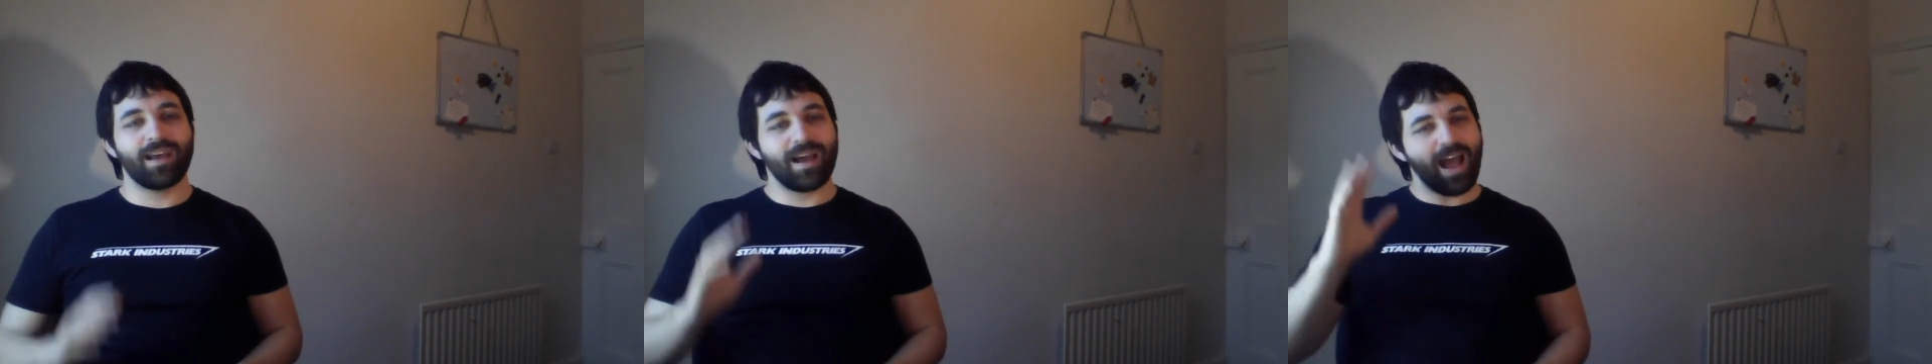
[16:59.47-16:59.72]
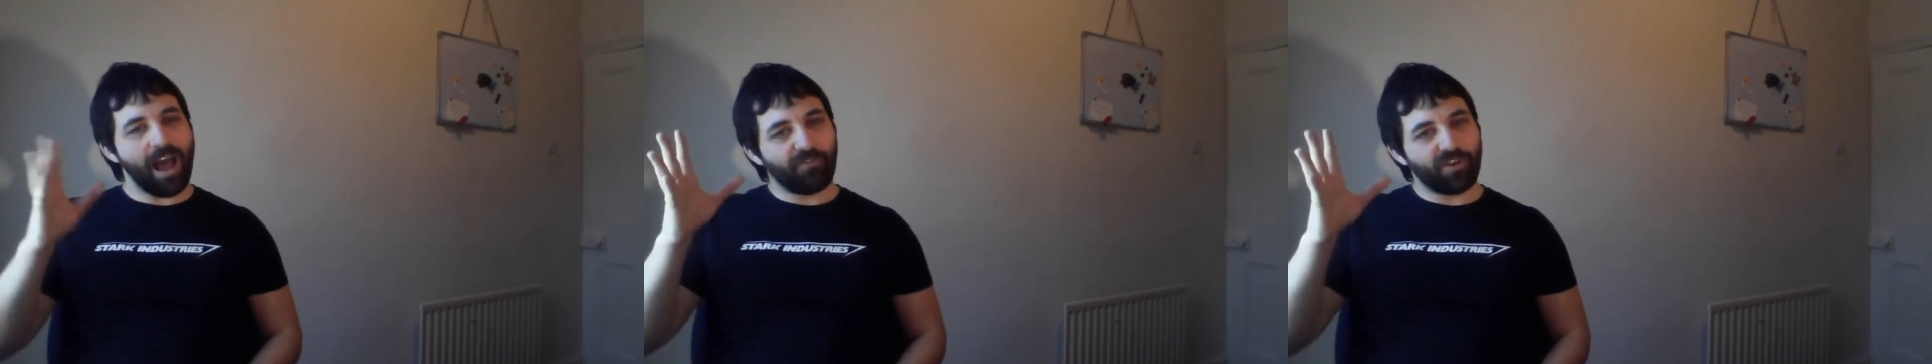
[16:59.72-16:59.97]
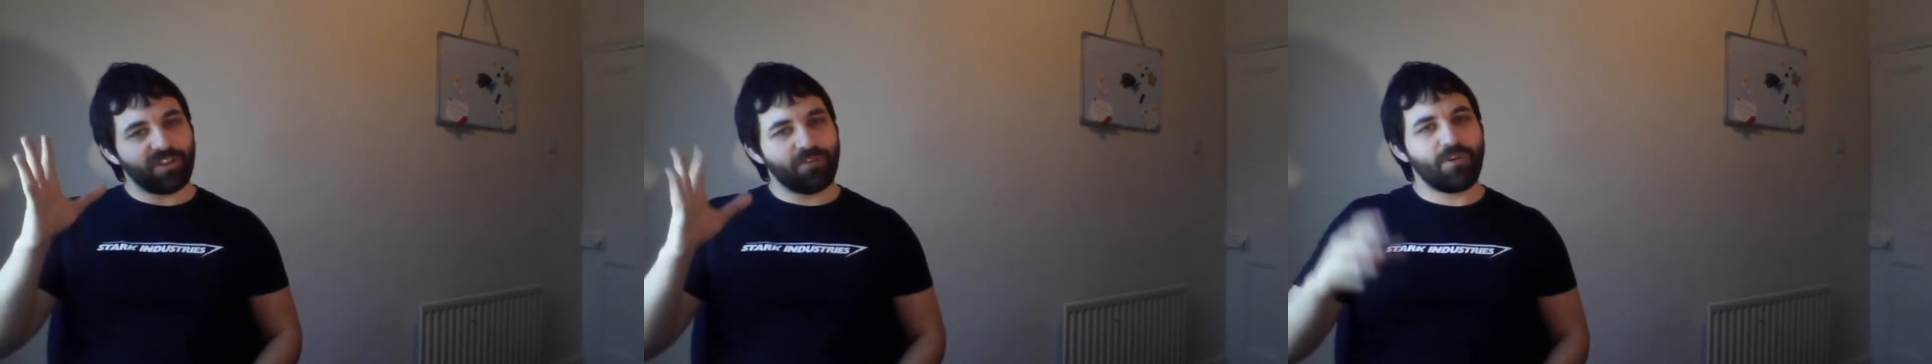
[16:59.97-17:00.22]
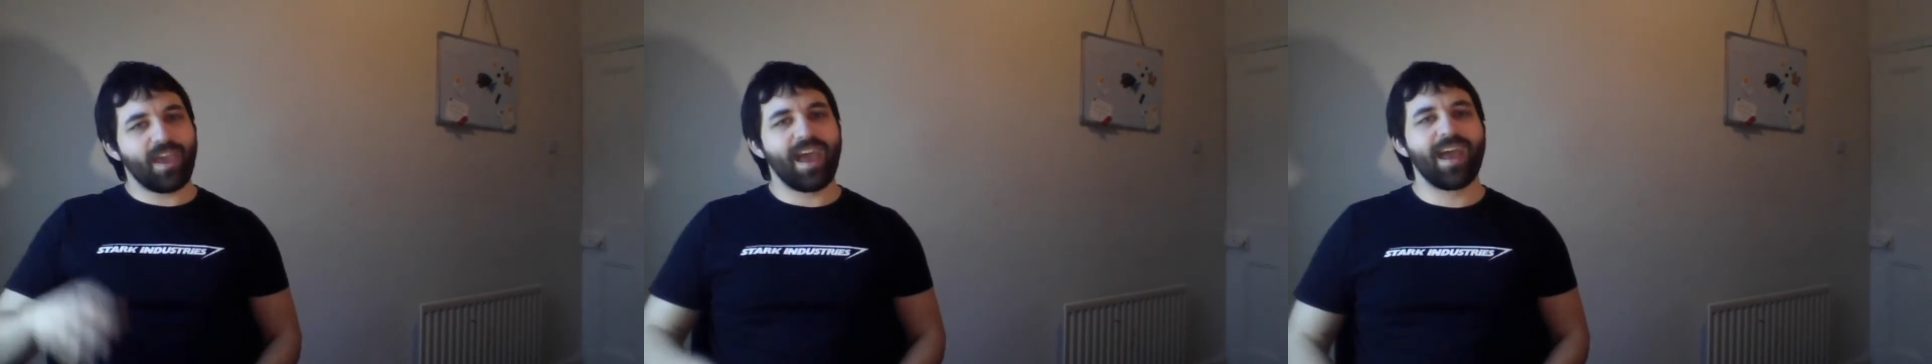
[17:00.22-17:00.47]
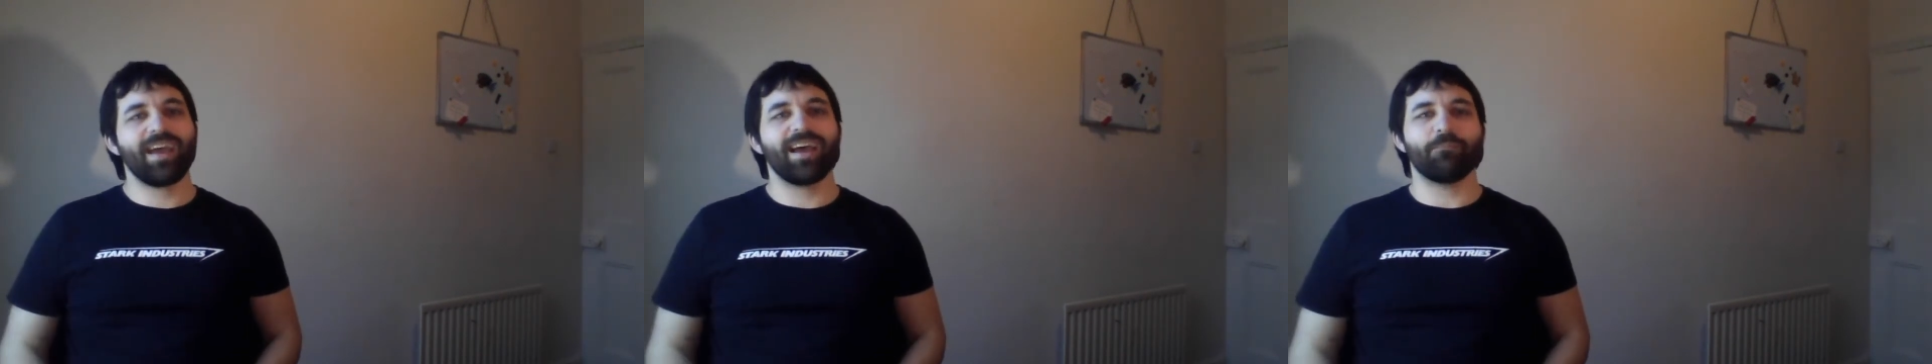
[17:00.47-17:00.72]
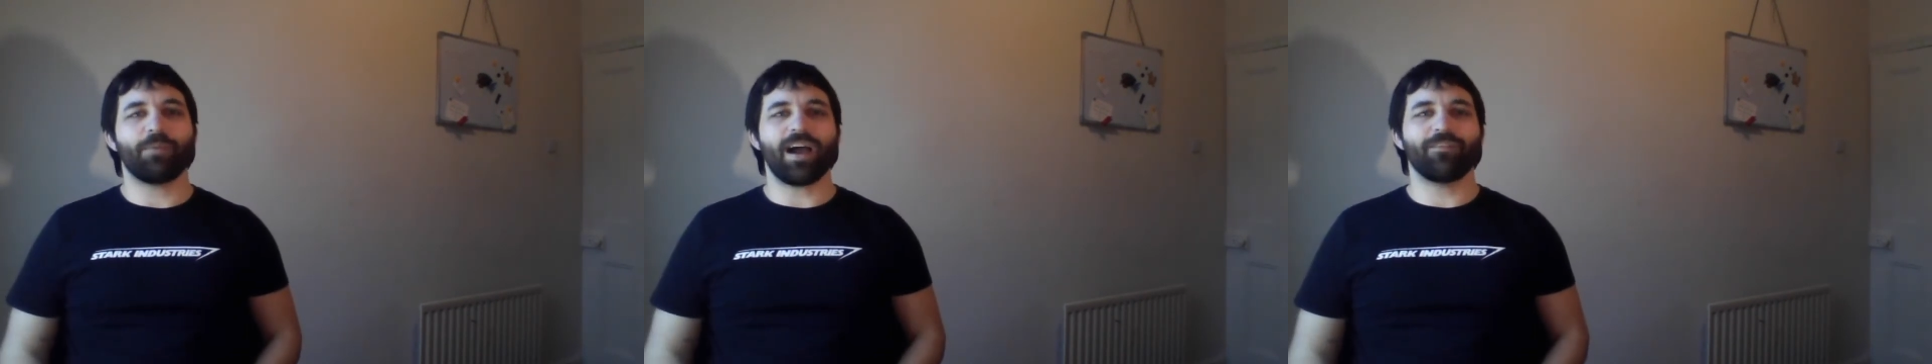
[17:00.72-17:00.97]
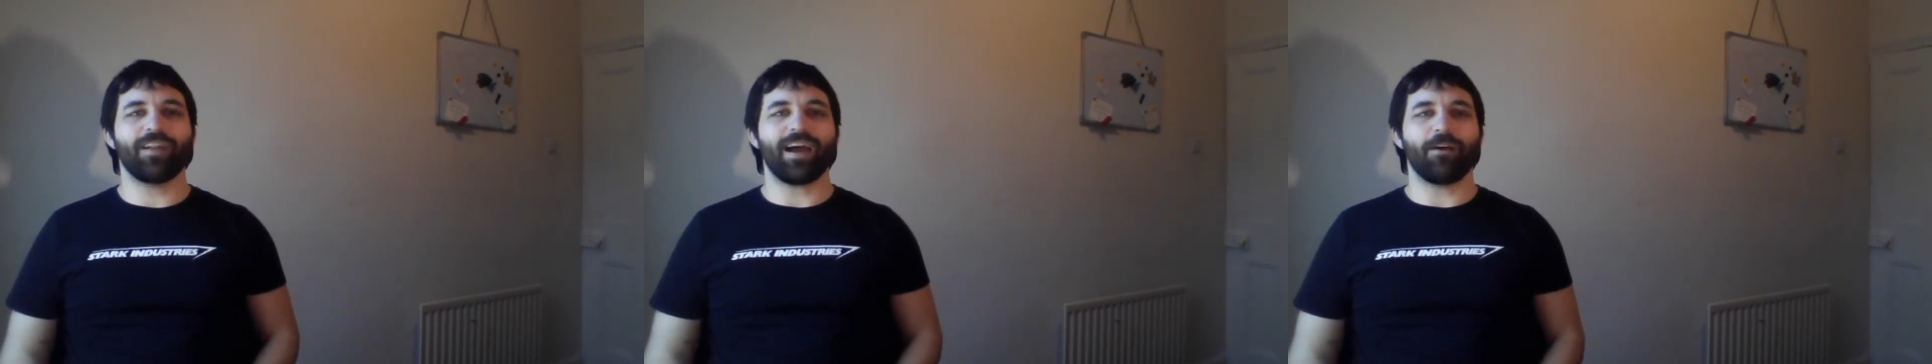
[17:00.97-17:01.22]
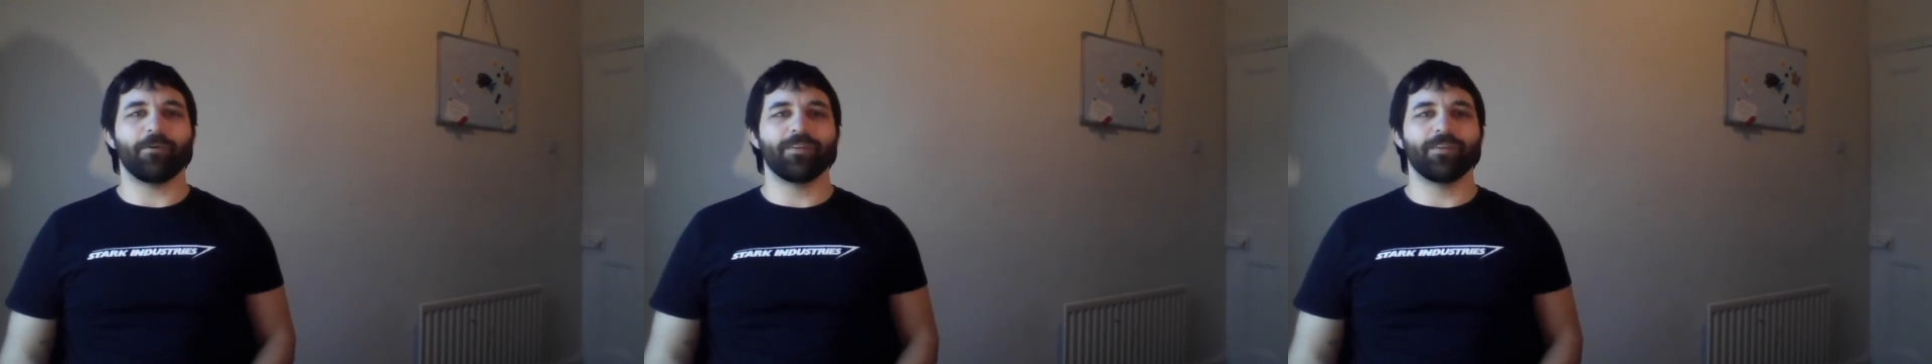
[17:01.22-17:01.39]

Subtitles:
Have a good new year, and bye for now.